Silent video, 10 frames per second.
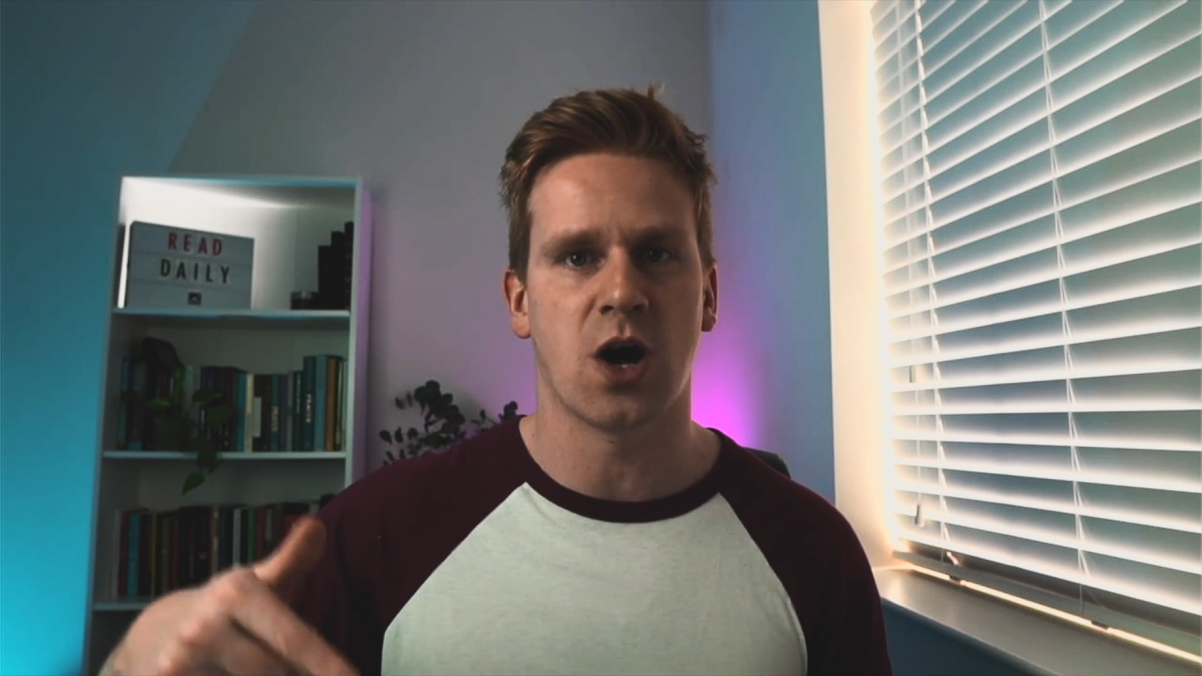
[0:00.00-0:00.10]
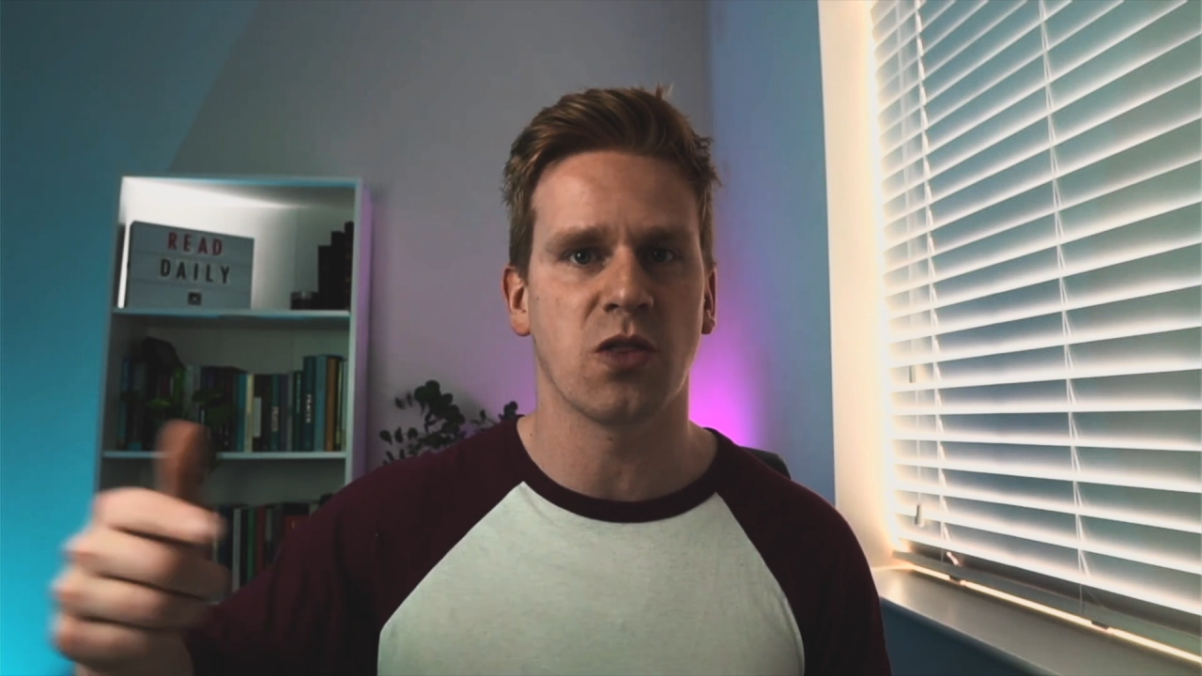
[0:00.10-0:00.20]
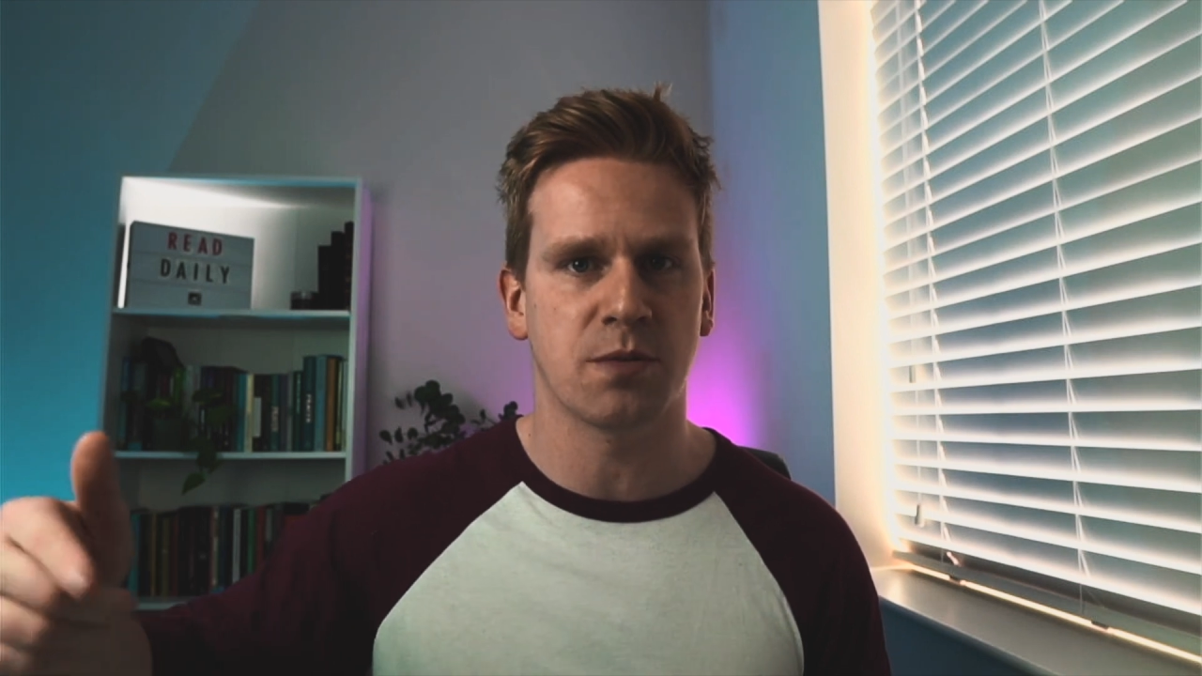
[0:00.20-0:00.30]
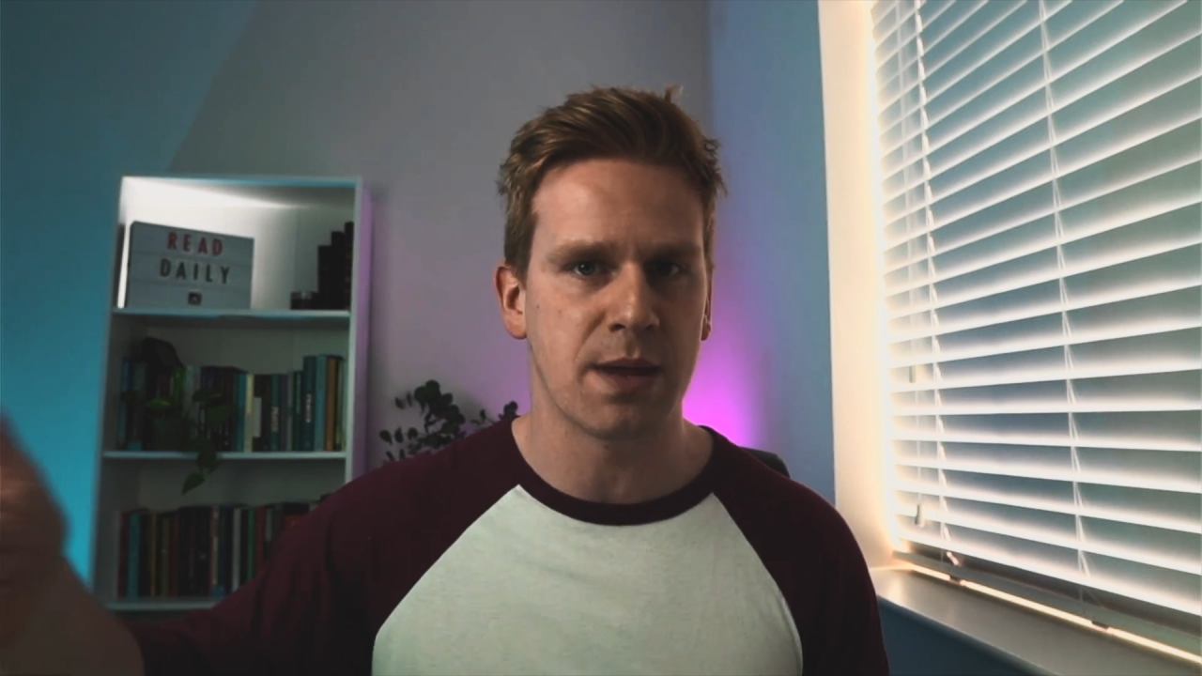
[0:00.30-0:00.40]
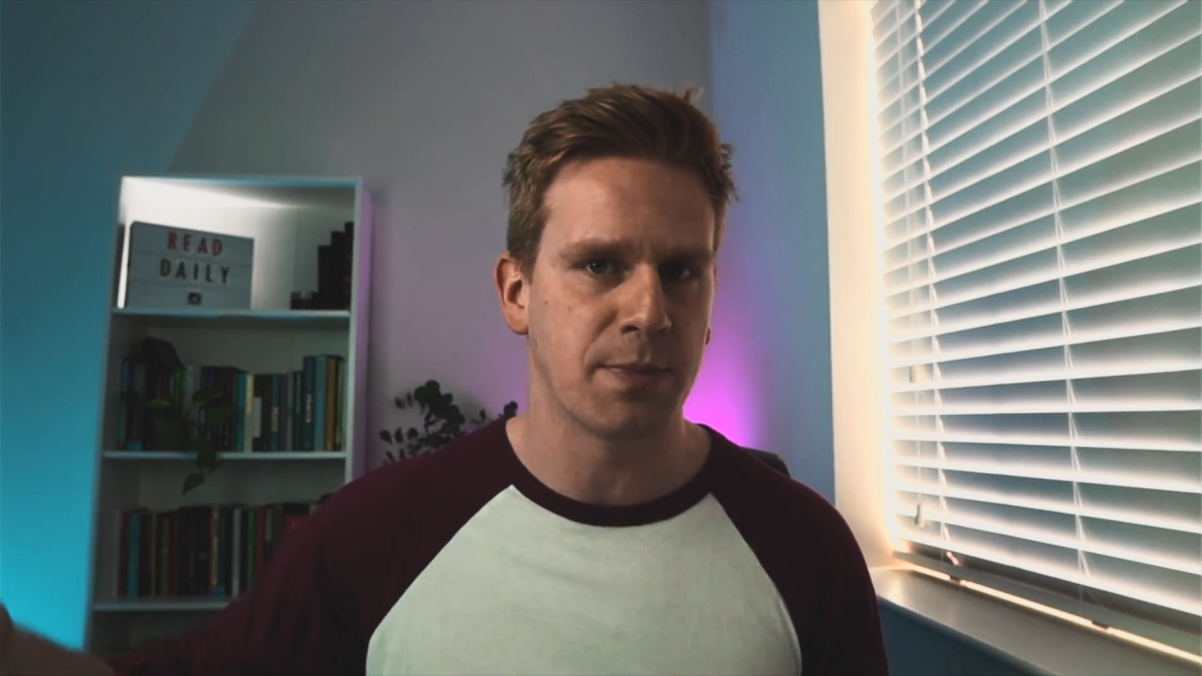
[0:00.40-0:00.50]

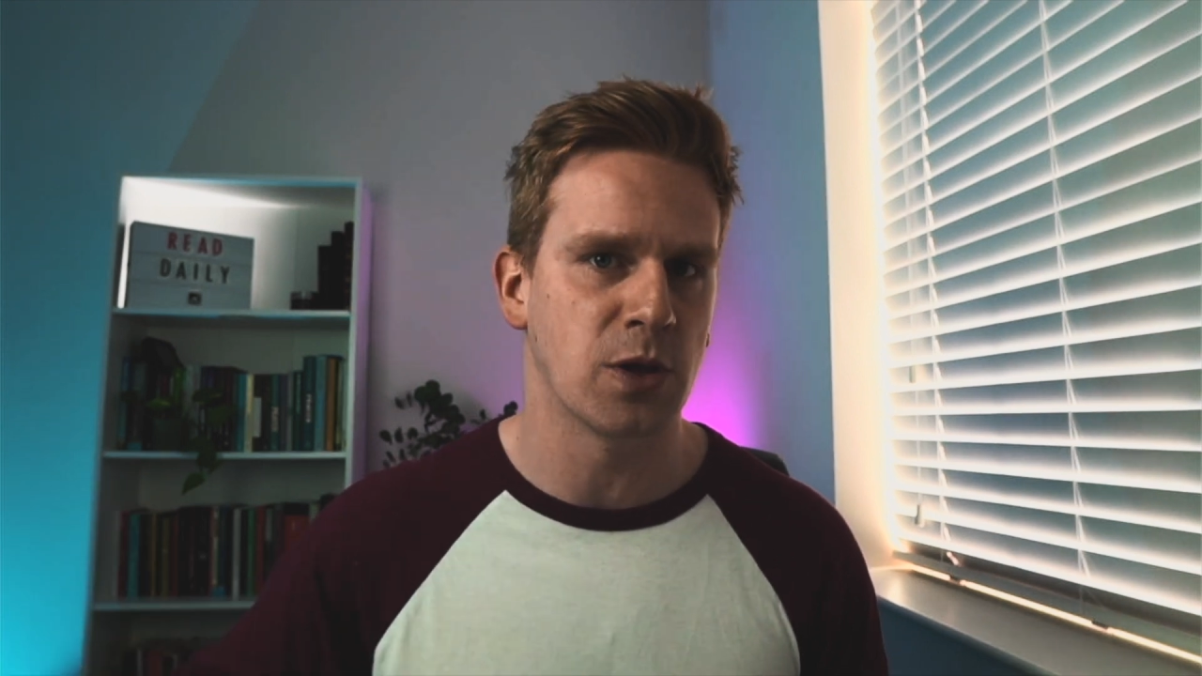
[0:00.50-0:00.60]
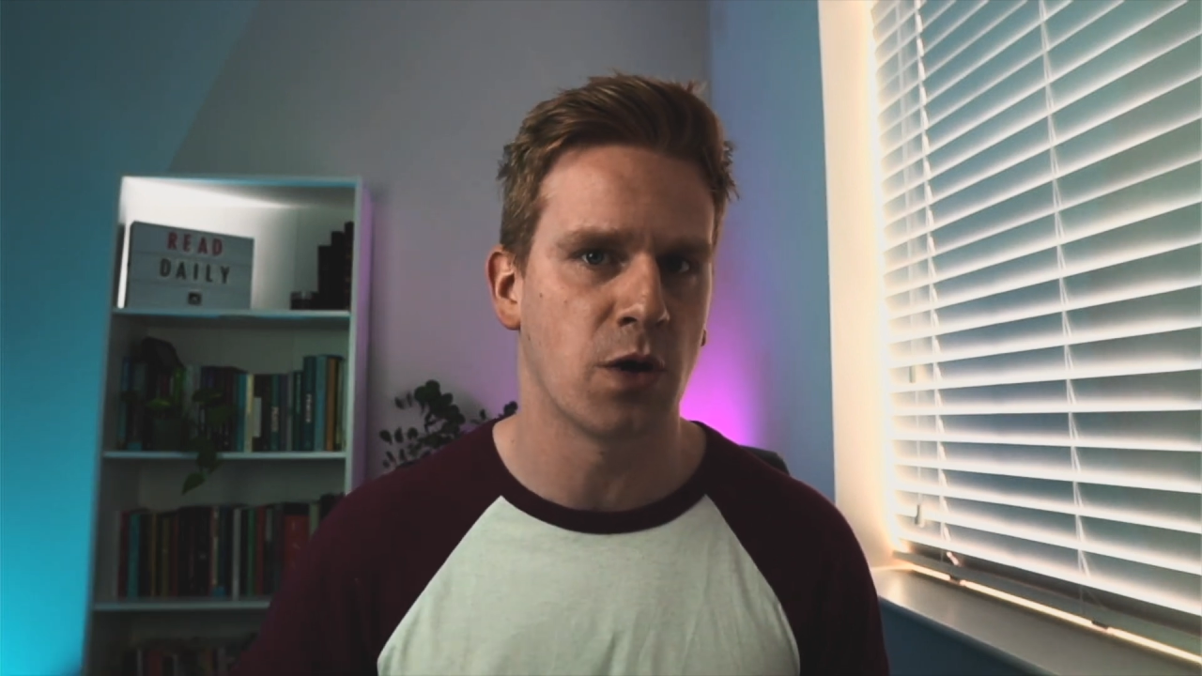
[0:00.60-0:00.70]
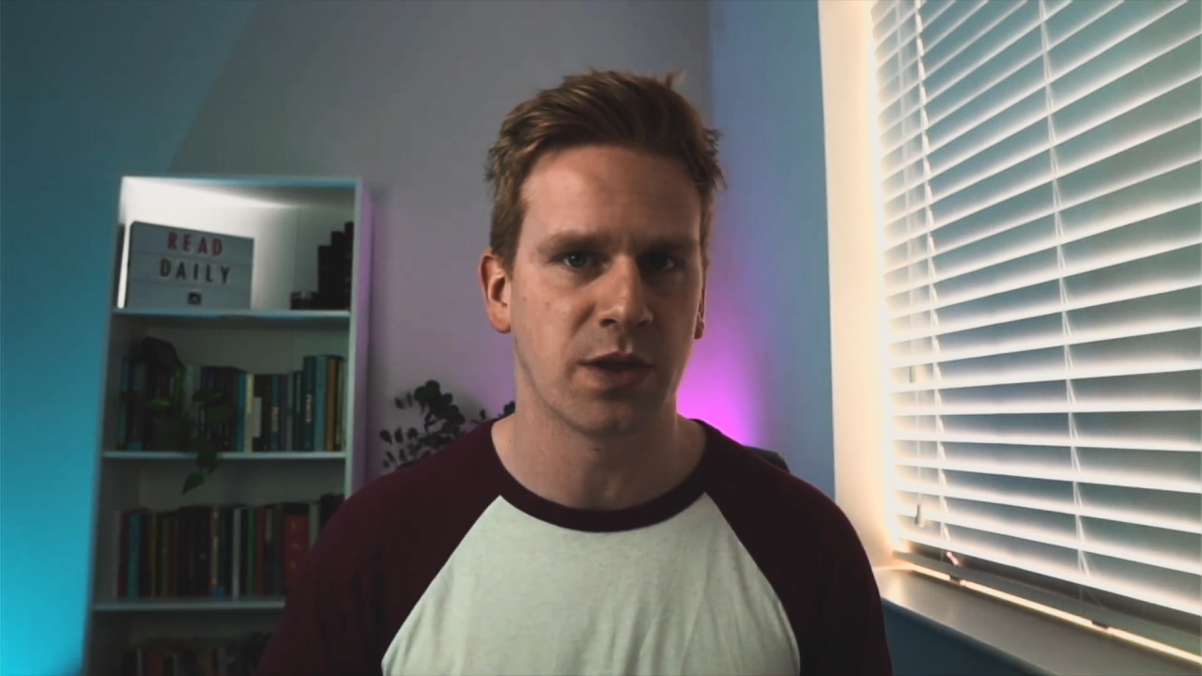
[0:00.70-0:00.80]
other people on the